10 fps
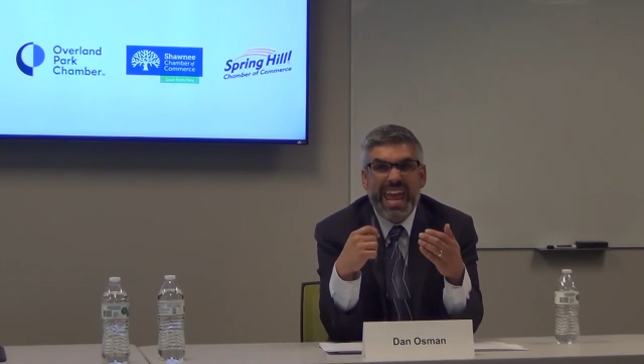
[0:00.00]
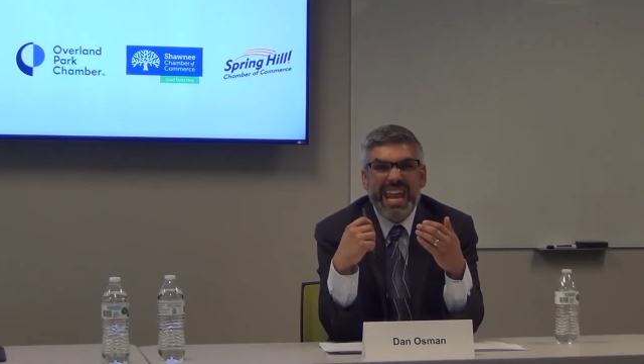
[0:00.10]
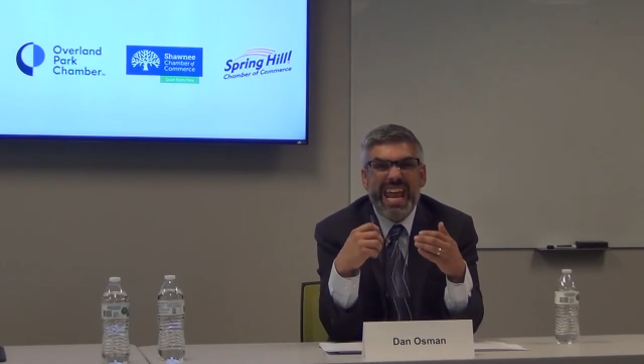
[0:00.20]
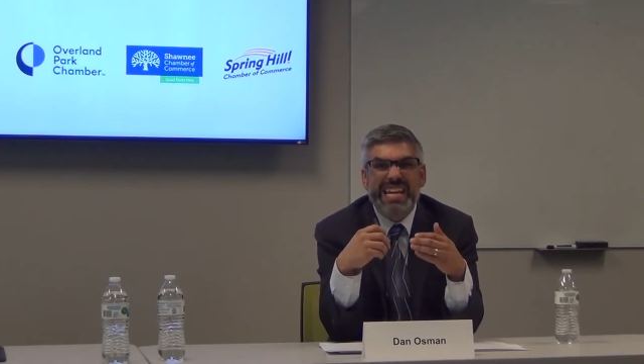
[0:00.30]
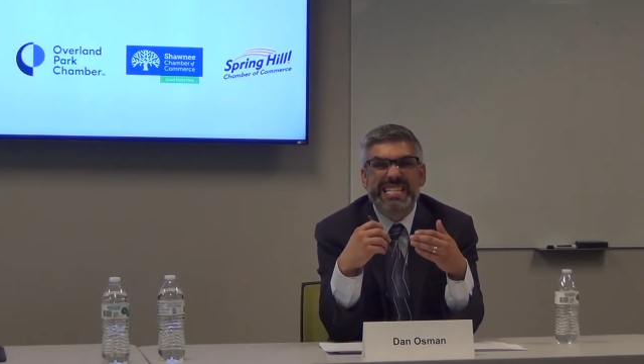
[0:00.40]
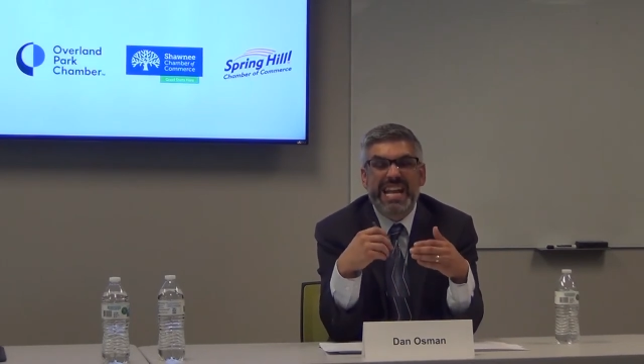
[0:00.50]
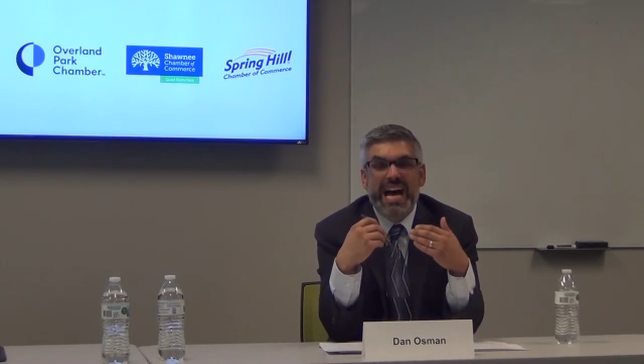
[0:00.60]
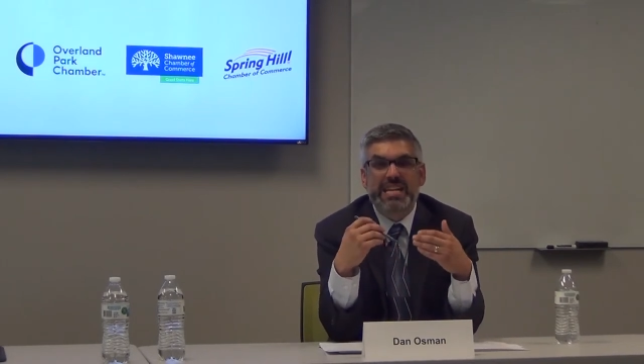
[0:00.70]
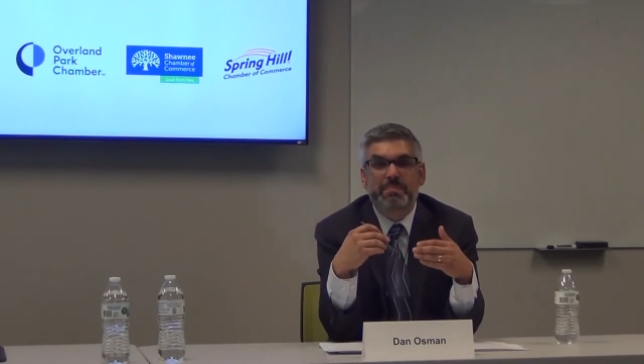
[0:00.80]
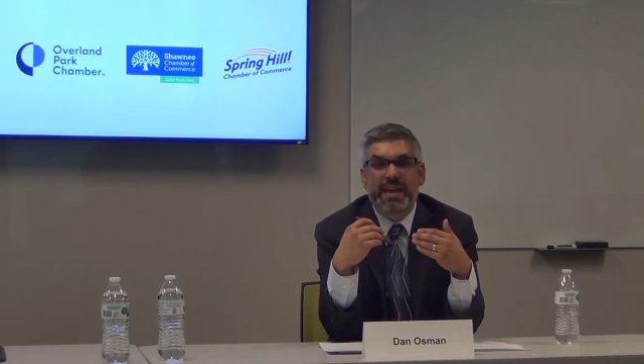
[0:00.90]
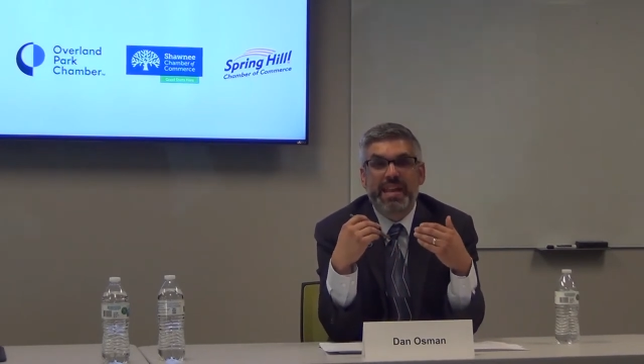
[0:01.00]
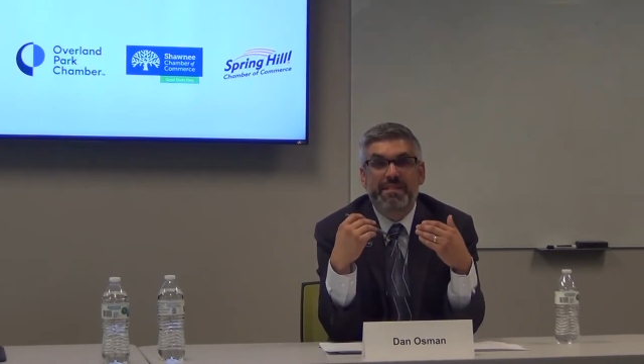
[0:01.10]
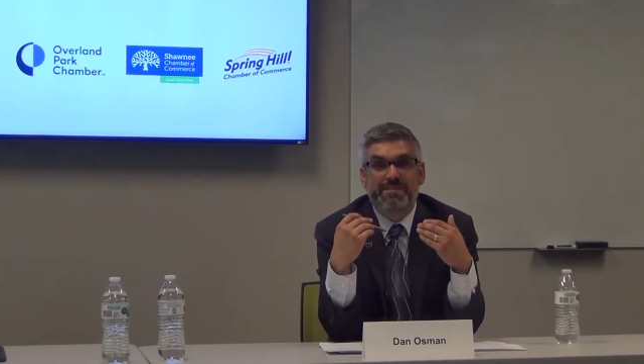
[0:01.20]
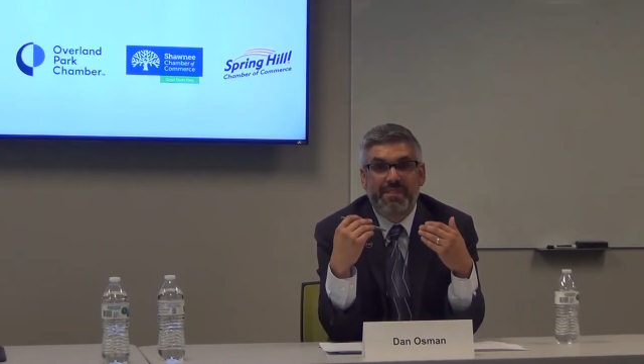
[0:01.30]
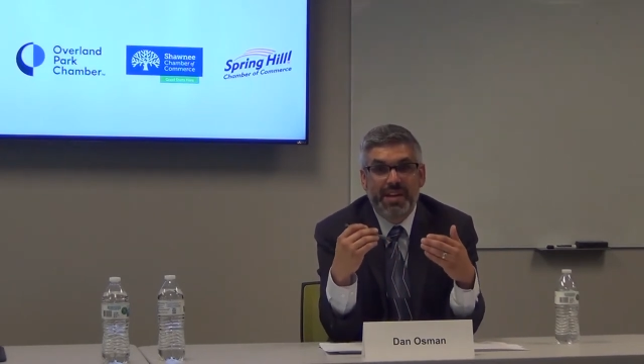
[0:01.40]
It has not been
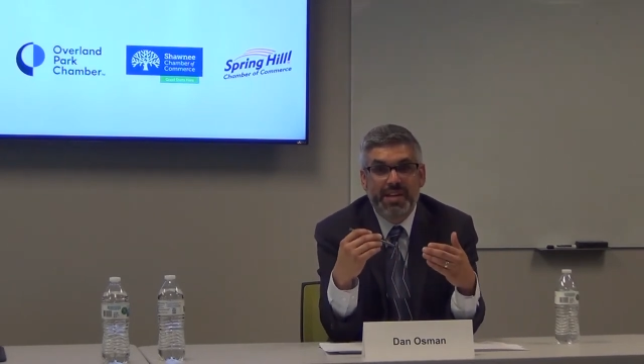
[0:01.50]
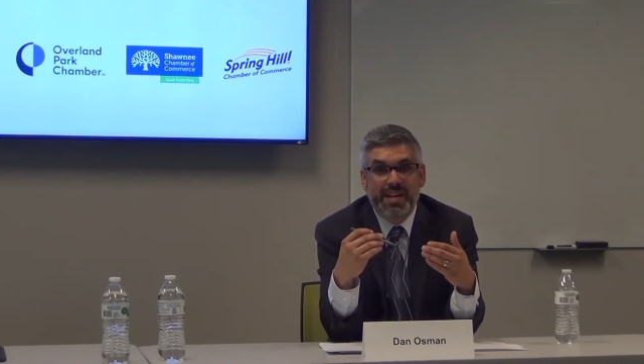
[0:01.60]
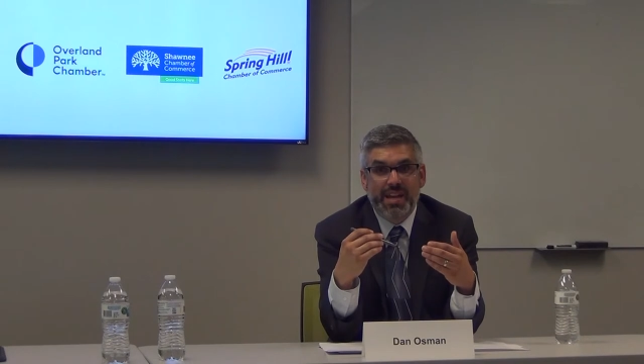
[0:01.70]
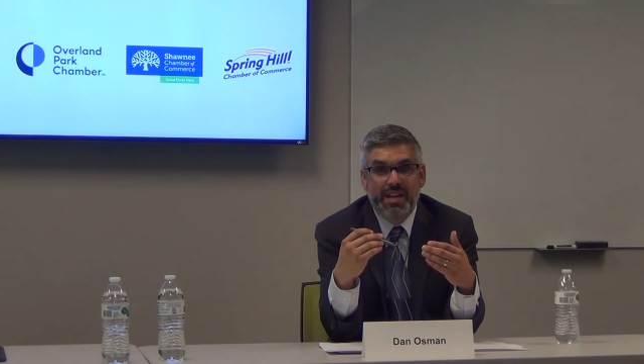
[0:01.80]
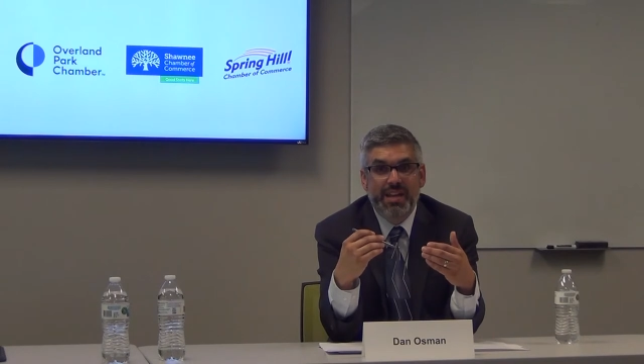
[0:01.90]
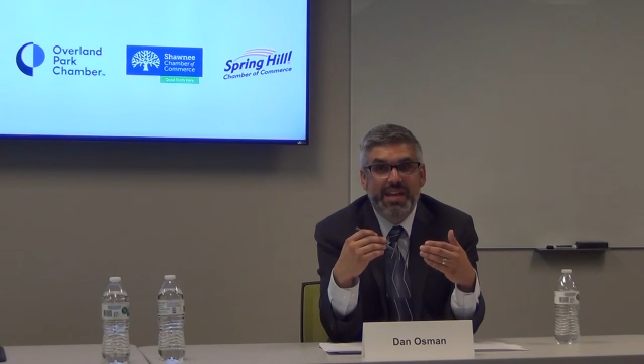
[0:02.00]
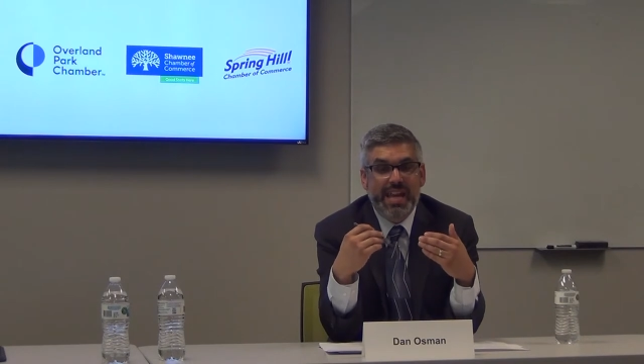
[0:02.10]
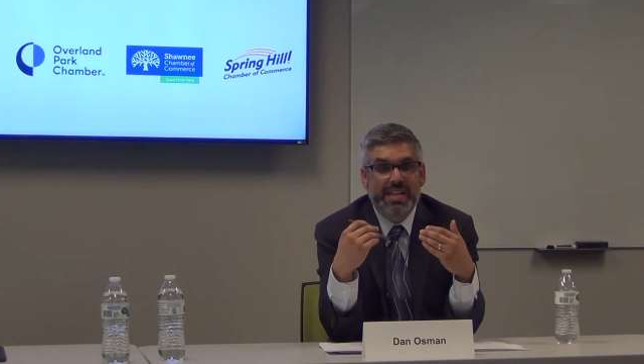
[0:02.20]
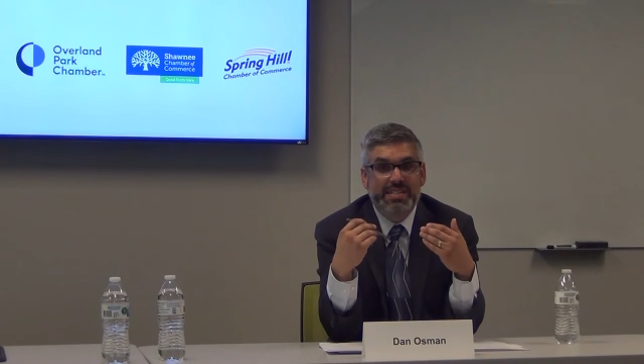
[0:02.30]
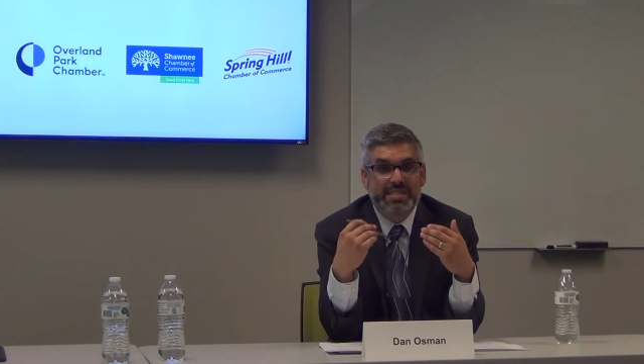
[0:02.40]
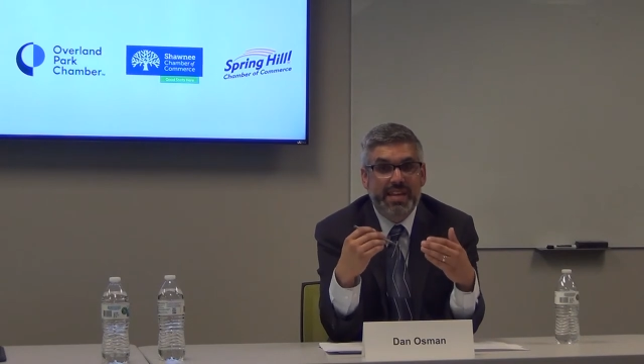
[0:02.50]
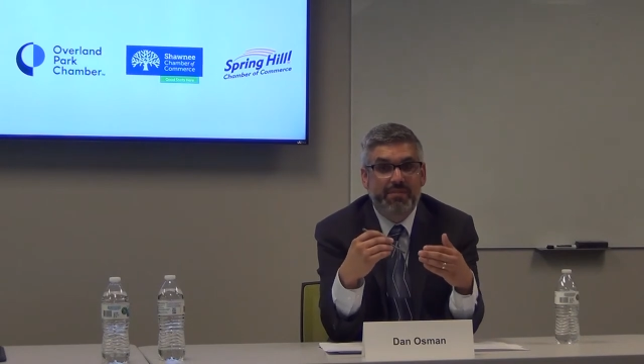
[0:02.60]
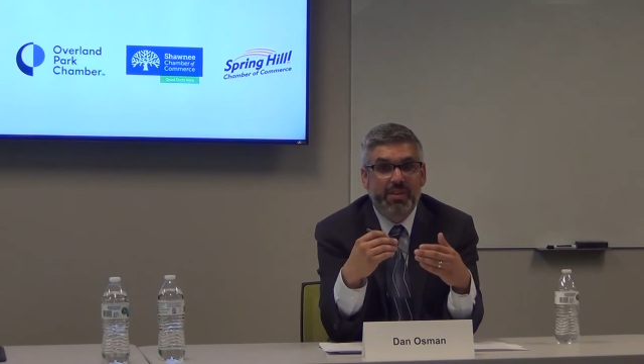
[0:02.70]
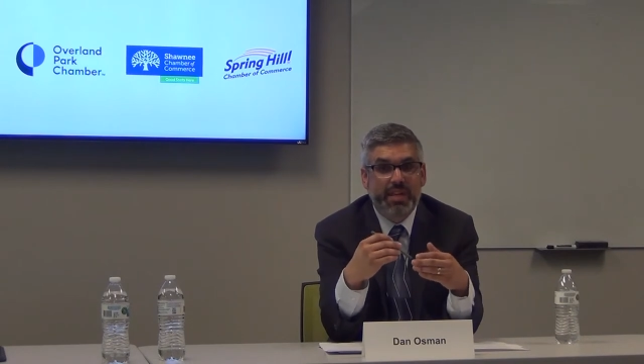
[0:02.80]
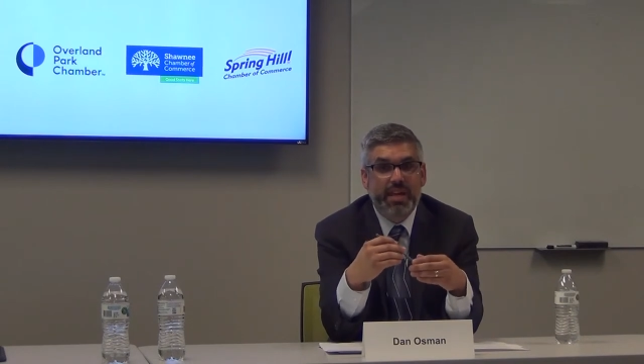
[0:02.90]
funded in
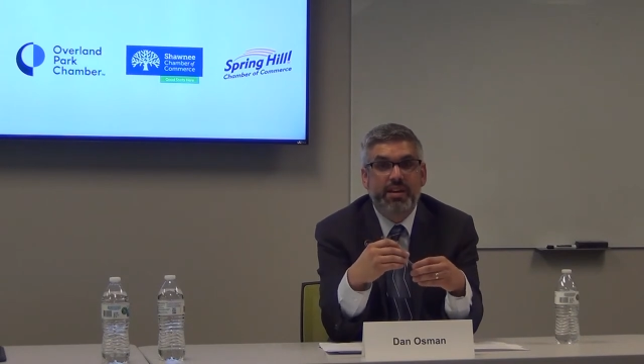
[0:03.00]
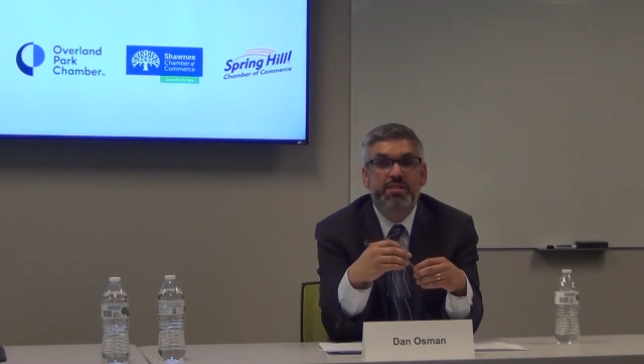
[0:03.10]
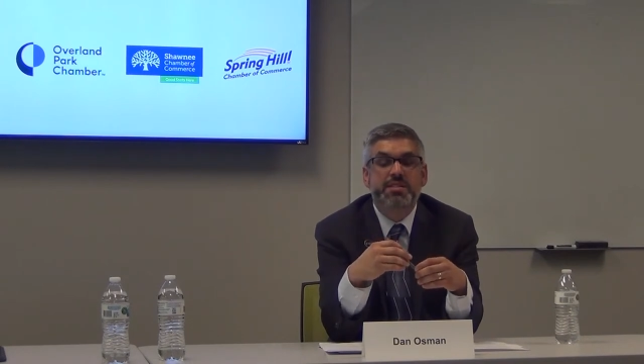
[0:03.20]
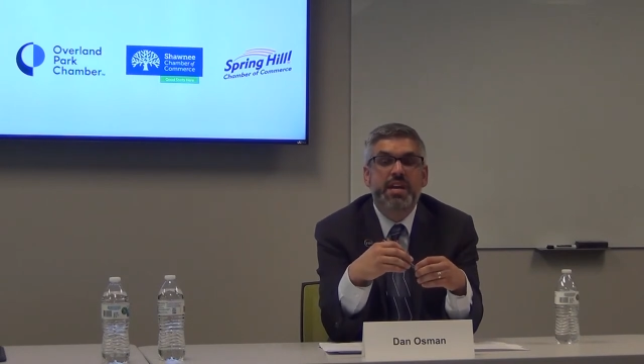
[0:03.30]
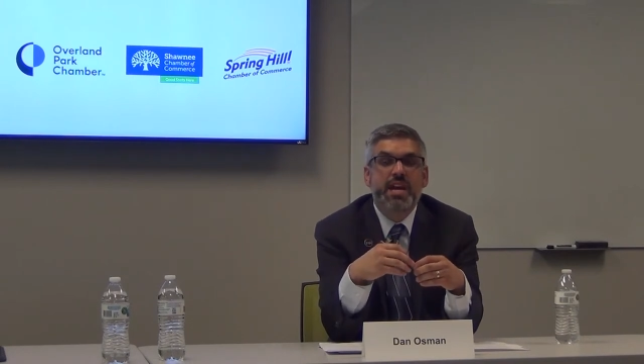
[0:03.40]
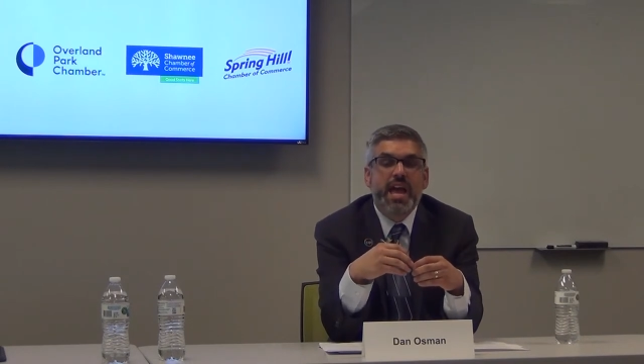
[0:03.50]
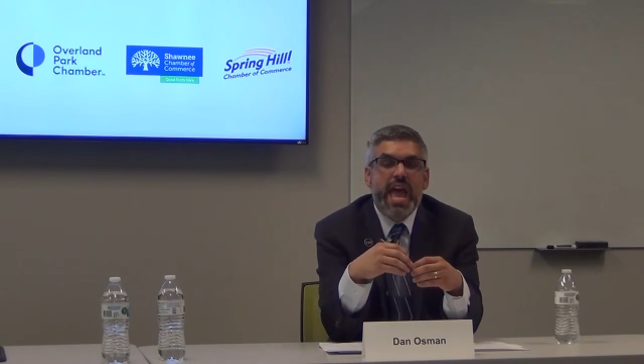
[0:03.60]
several years,